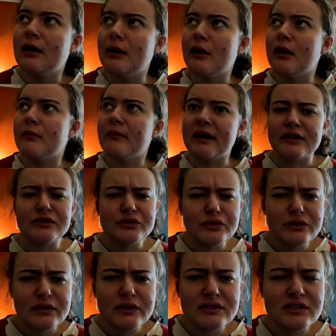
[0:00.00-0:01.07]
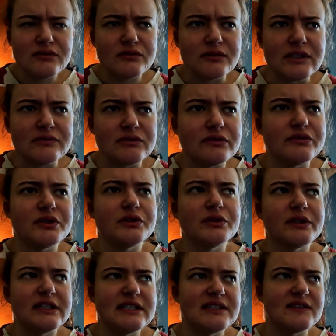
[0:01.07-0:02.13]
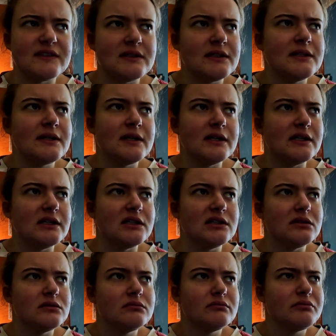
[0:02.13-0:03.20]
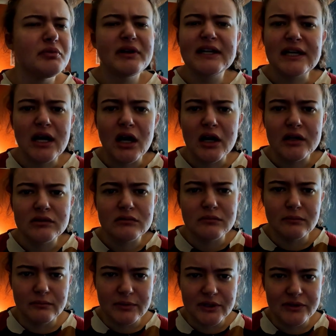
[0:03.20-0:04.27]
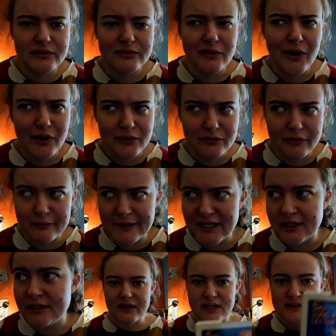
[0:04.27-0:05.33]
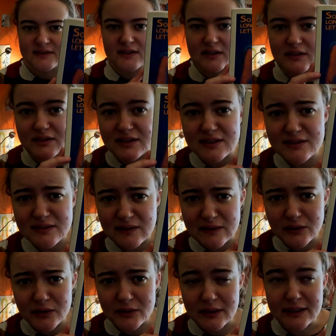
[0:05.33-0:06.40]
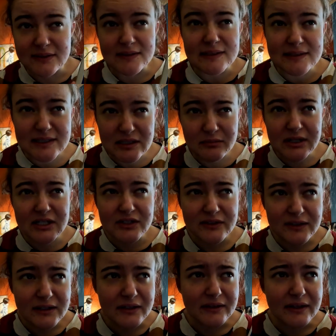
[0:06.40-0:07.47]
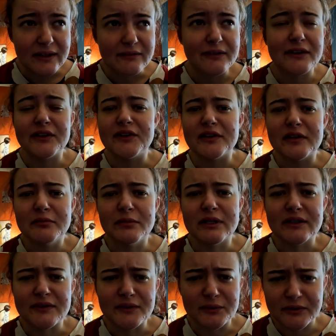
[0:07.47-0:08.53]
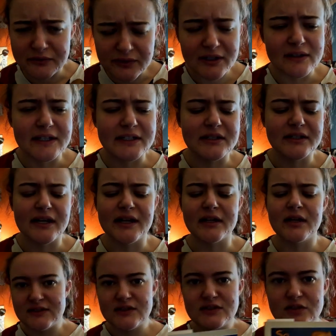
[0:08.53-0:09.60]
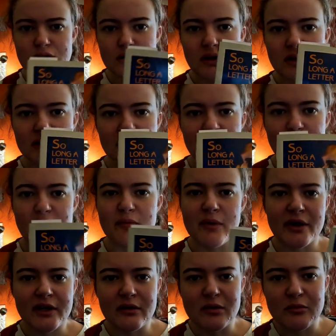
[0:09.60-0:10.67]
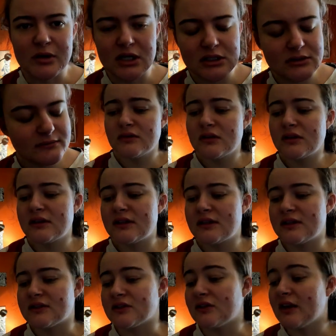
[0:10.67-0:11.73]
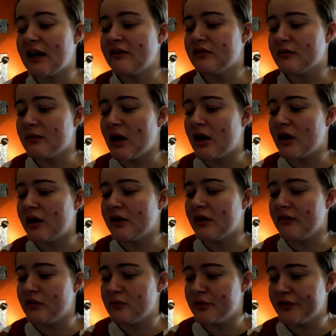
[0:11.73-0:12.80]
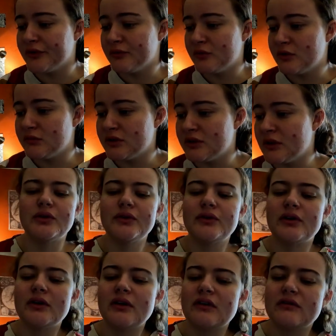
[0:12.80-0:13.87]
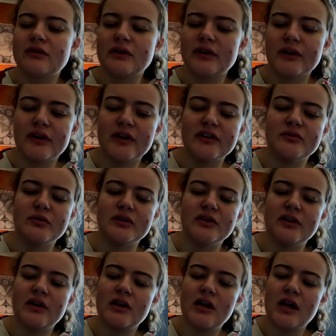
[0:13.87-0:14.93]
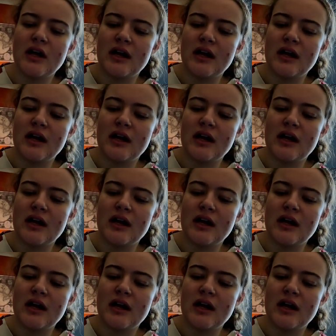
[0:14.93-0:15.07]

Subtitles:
My Too Long Didn't Read review is pretty odd, but not for me. And then I started this, I got like 16 pages in and then I fell asleep because it was very late at night. This is So Long a Letter by Maryam Abbas. So Long a Letter is a cry from the heart of a Muslim woman. Recalls her love for her husband